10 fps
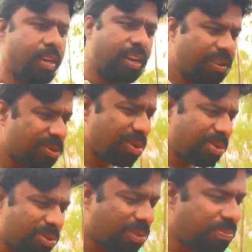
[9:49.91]
It is
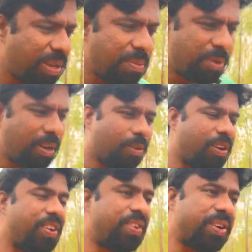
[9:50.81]
also, people are not
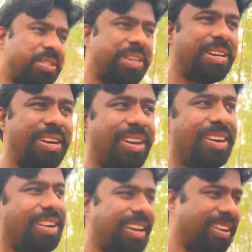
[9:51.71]
interested in
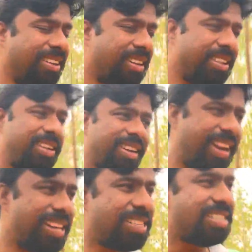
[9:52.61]
learning
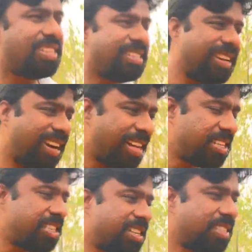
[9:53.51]
lectures and
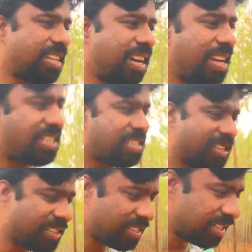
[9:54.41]
lectures and
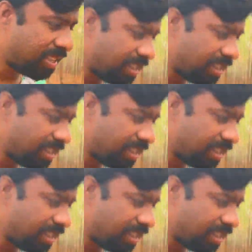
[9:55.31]
lectures.